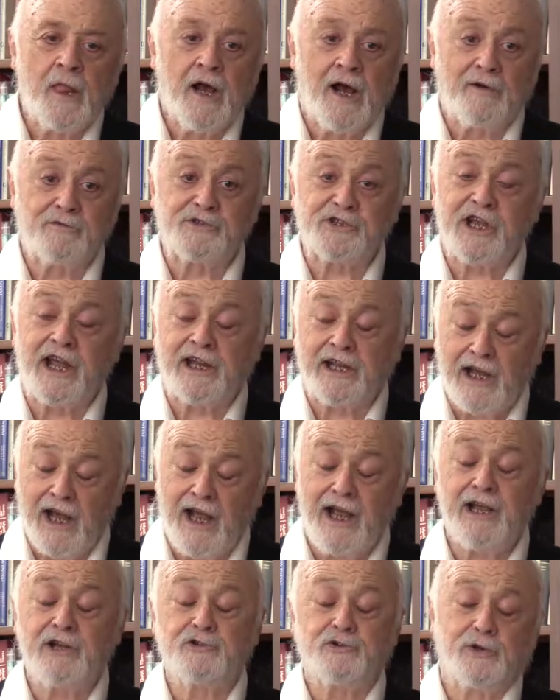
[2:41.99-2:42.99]
of
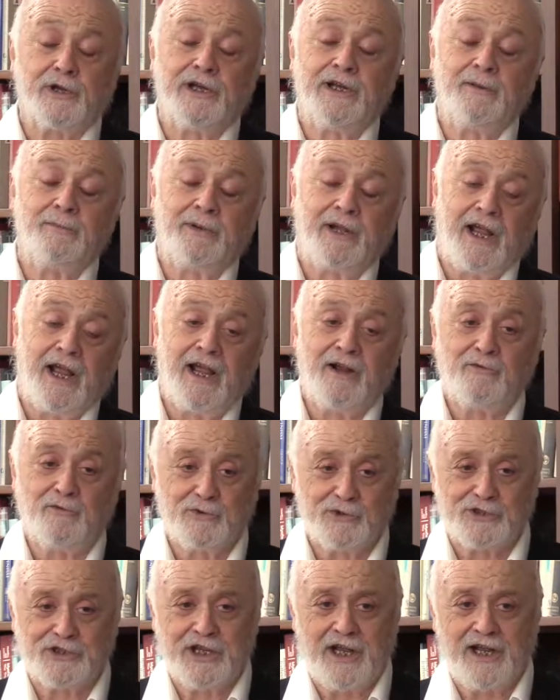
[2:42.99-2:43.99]
psychiatry and
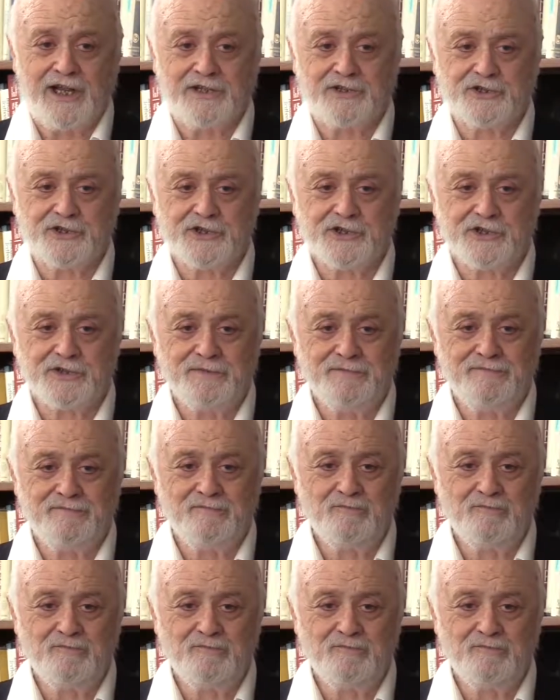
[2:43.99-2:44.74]
behavioral sciences.